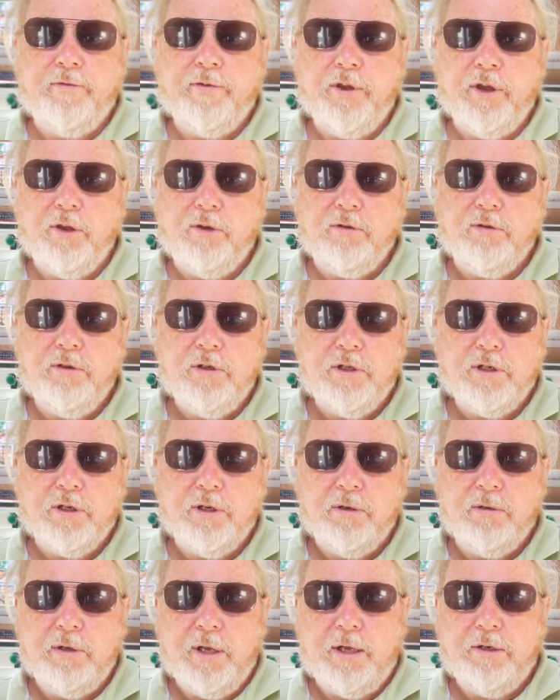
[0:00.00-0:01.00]
fuse
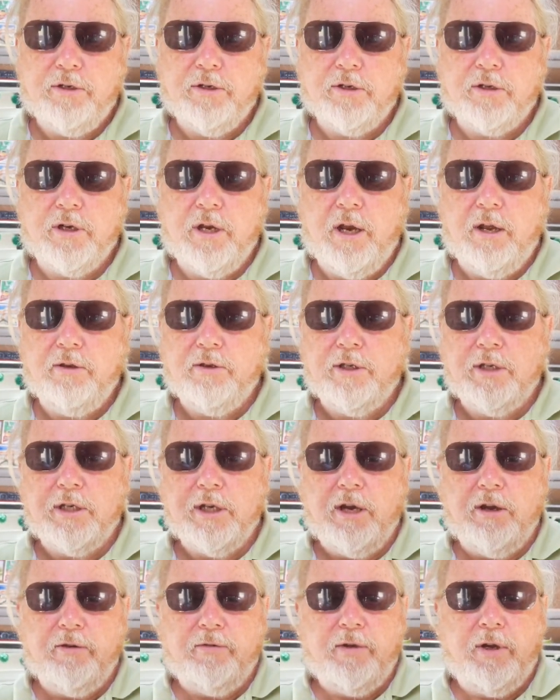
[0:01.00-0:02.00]
that just closes
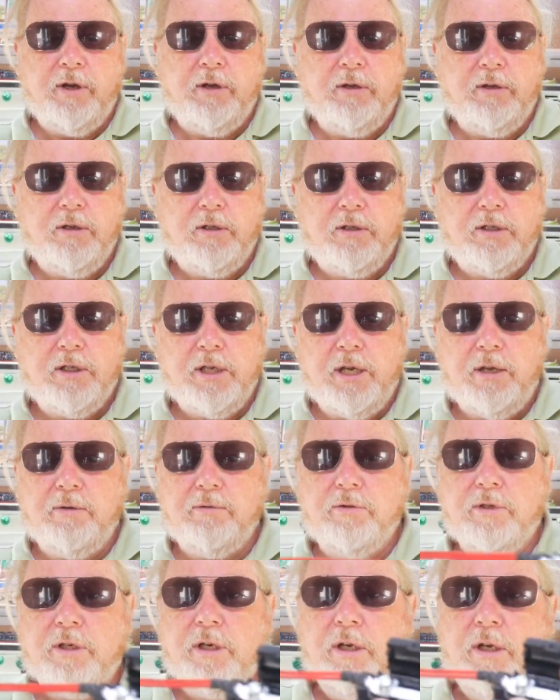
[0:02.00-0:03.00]
over and
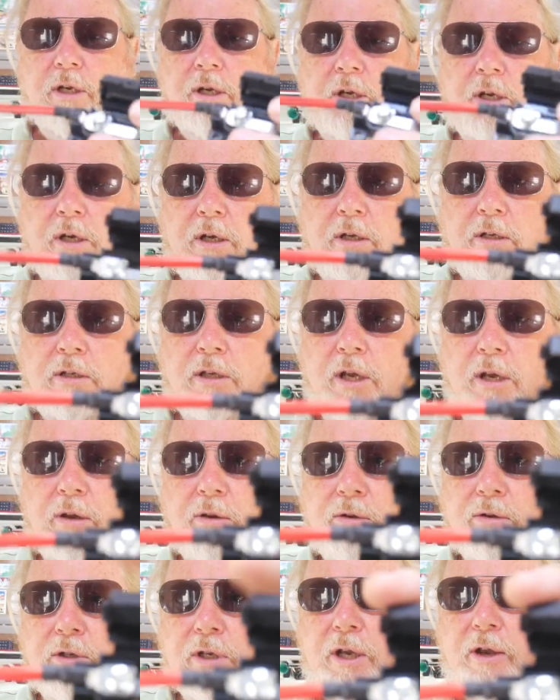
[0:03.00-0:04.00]
seals. So
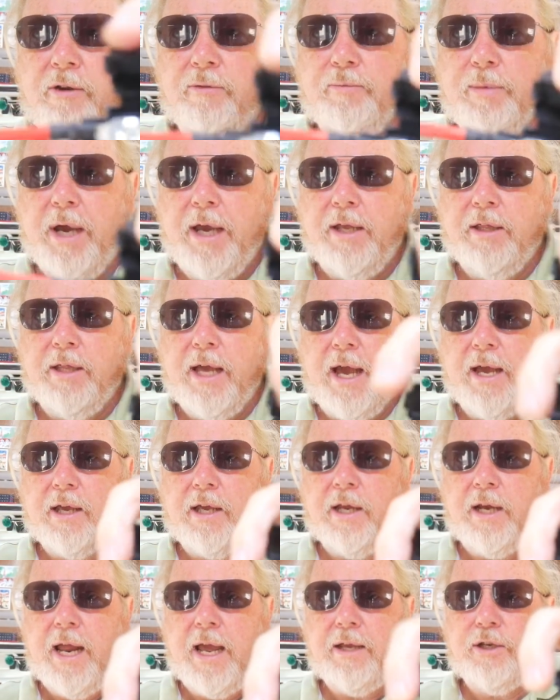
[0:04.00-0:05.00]
you'll see I've made that
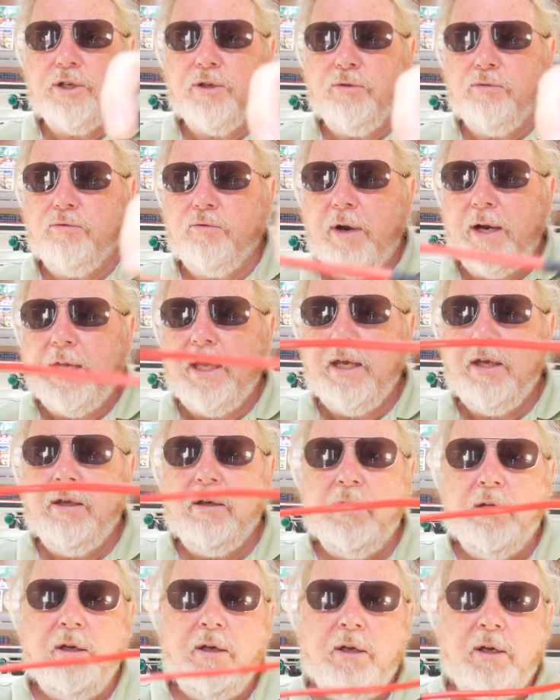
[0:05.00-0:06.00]
connection already.
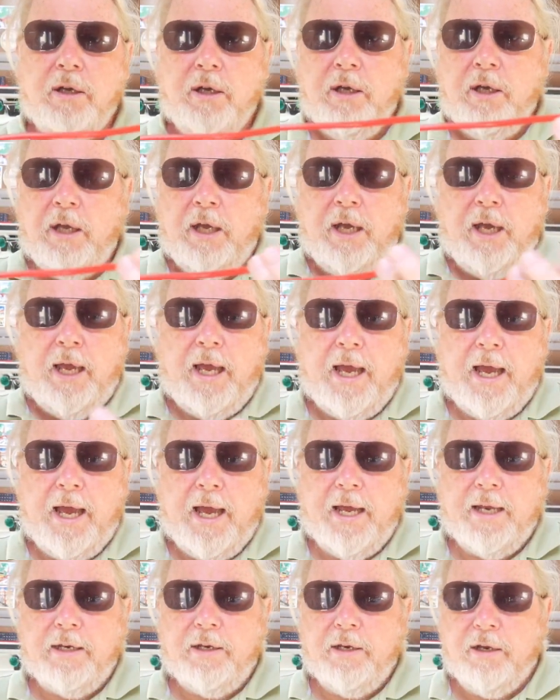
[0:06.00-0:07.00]

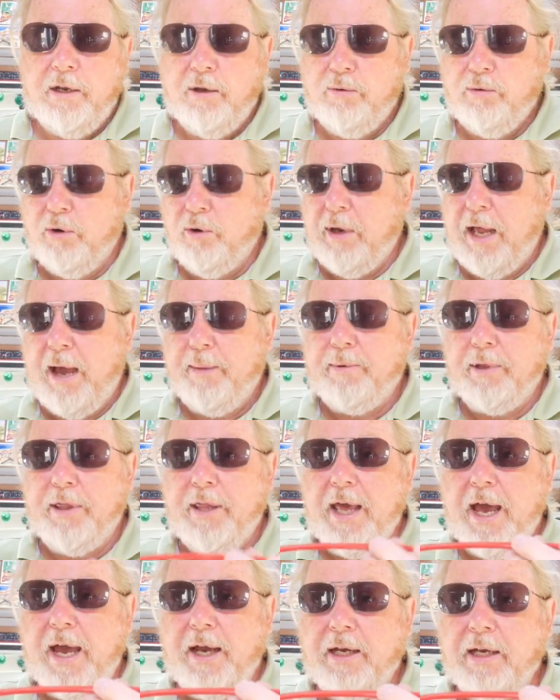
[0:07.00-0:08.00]
And what will happen
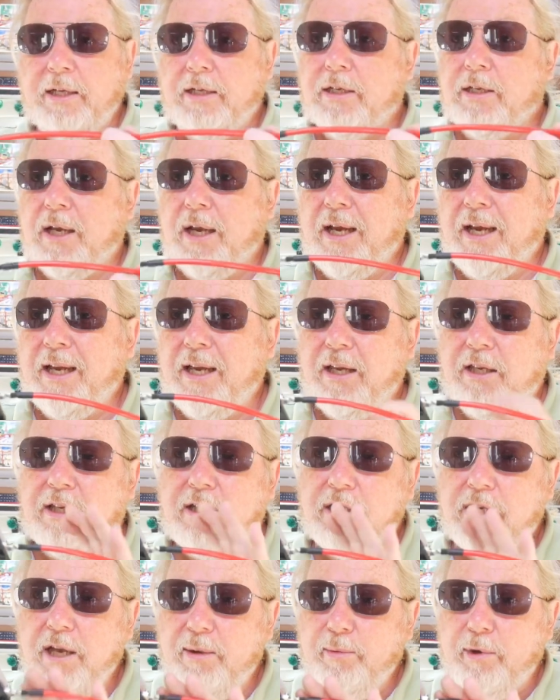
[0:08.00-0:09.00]
then is a
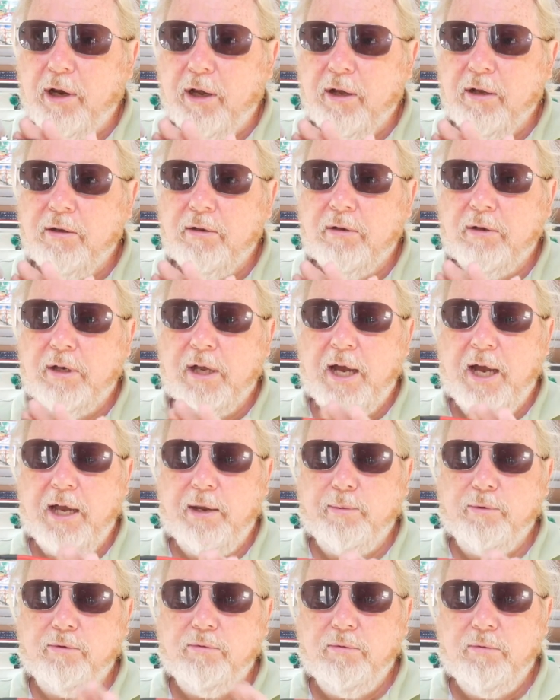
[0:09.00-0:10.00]
similar
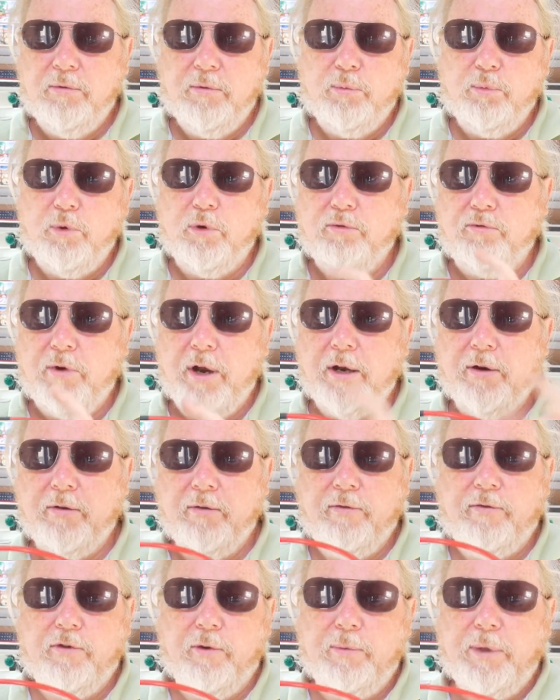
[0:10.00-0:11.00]
cable will run
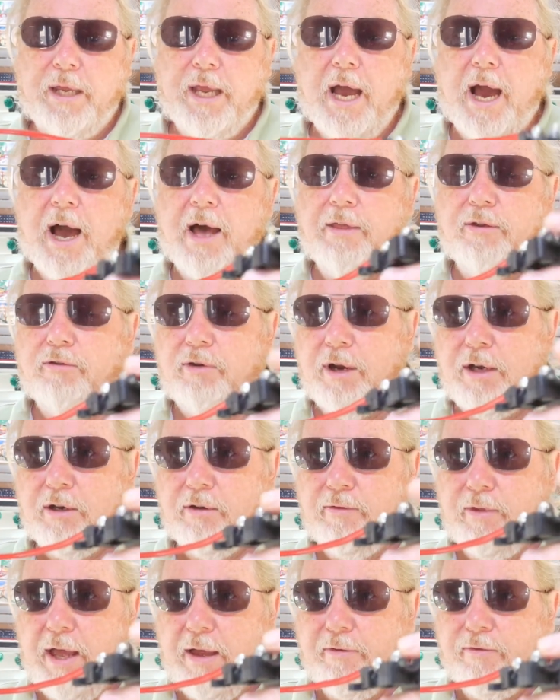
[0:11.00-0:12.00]
from the other end
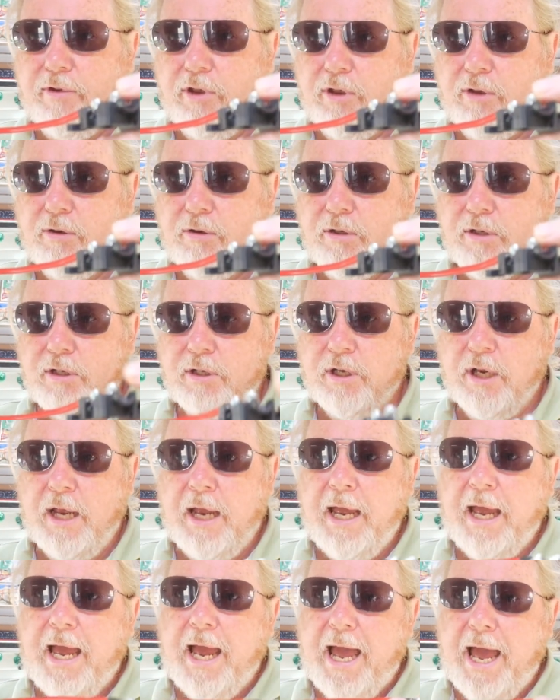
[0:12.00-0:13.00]
of that fuse
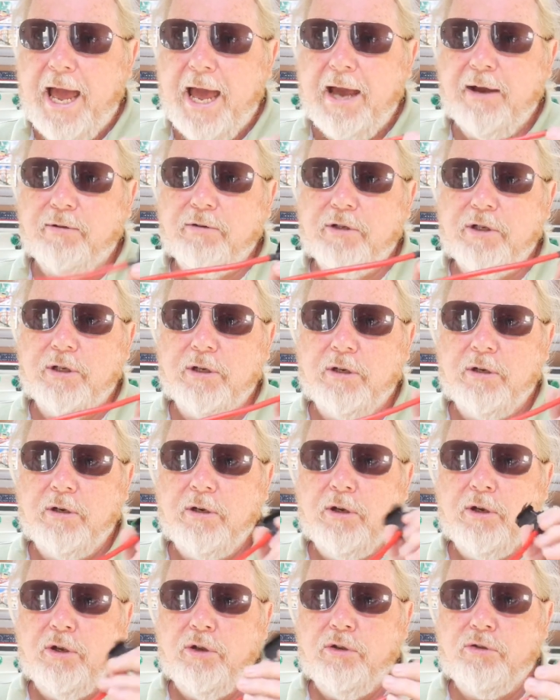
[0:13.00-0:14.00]
out
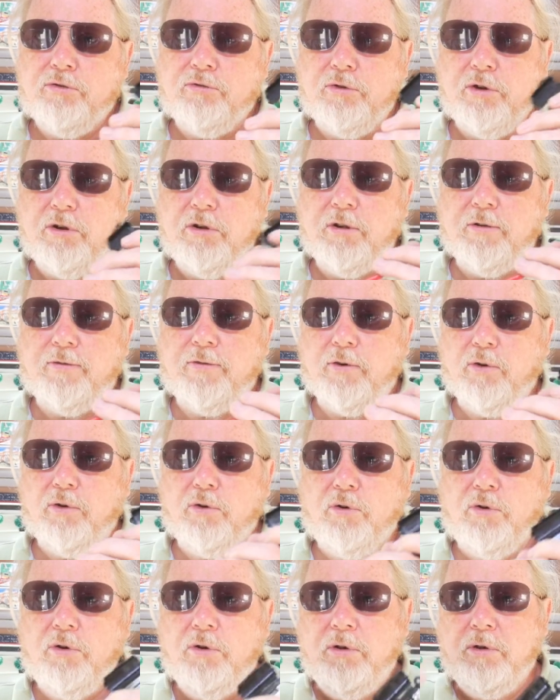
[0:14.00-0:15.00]
through the
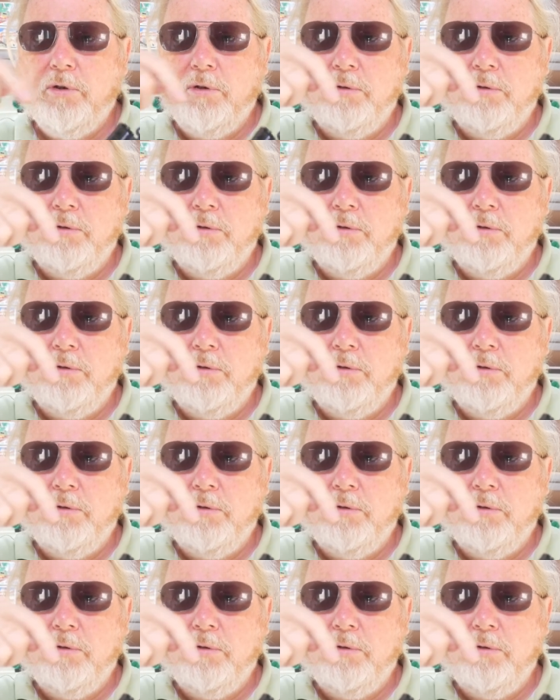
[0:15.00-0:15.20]
floor,